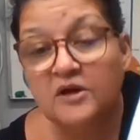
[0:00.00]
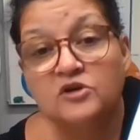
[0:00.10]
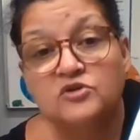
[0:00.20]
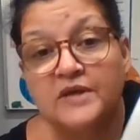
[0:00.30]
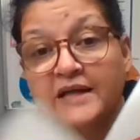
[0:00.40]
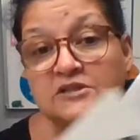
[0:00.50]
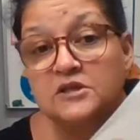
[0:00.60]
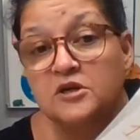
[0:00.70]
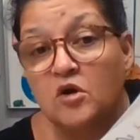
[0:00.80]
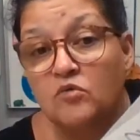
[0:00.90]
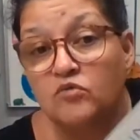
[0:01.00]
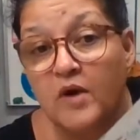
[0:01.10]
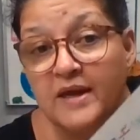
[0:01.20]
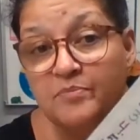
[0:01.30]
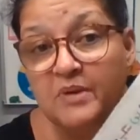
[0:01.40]
So that's going to go
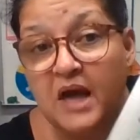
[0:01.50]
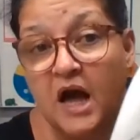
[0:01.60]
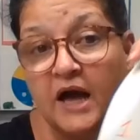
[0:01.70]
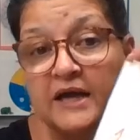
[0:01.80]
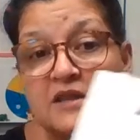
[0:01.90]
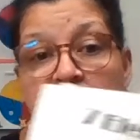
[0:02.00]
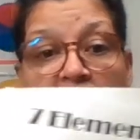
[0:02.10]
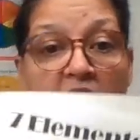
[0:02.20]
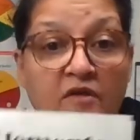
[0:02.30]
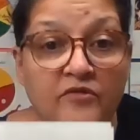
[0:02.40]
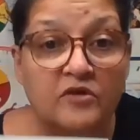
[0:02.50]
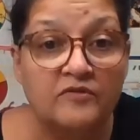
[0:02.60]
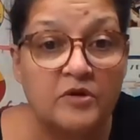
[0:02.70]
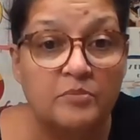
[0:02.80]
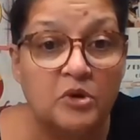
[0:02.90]
right behind the cover of
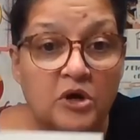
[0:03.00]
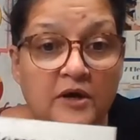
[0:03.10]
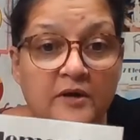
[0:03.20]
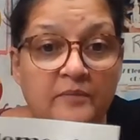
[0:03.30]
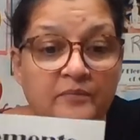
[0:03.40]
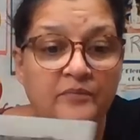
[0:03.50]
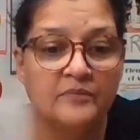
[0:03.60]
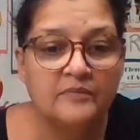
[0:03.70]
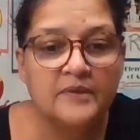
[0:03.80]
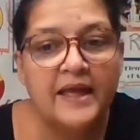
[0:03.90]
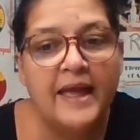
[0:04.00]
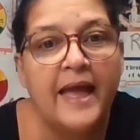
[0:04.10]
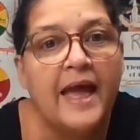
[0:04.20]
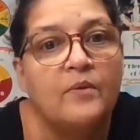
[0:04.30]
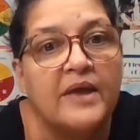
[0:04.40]
your book.
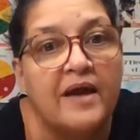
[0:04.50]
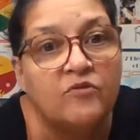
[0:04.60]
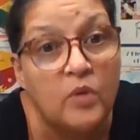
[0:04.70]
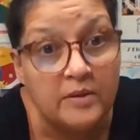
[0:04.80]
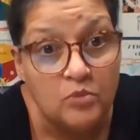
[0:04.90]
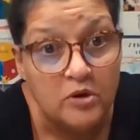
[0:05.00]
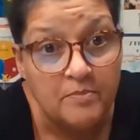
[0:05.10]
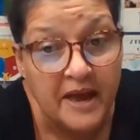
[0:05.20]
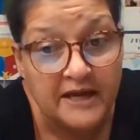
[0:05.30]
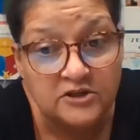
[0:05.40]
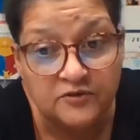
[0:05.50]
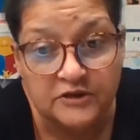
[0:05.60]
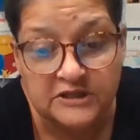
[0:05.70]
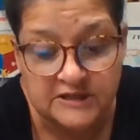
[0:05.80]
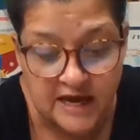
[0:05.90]
And we have one more page for
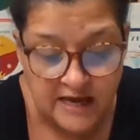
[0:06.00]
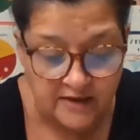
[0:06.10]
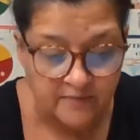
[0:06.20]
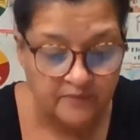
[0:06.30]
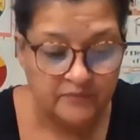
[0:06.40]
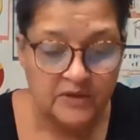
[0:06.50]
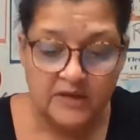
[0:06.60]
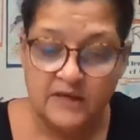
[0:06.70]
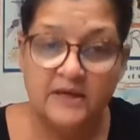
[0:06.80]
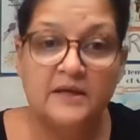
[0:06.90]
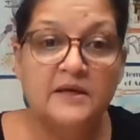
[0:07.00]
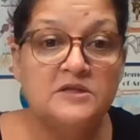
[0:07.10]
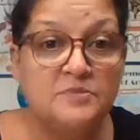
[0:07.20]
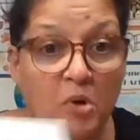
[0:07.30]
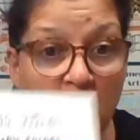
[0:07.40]
today.
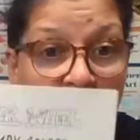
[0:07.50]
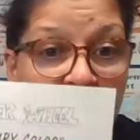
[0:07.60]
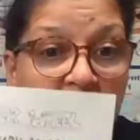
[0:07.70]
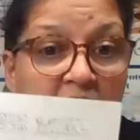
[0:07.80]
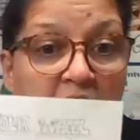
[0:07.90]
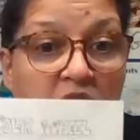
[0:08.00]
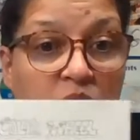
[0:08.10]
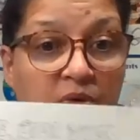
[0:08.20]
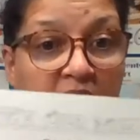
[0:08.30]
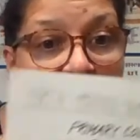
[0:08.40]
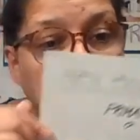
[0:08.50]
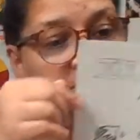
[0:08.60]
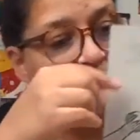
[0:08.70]
It's part of the color wheel.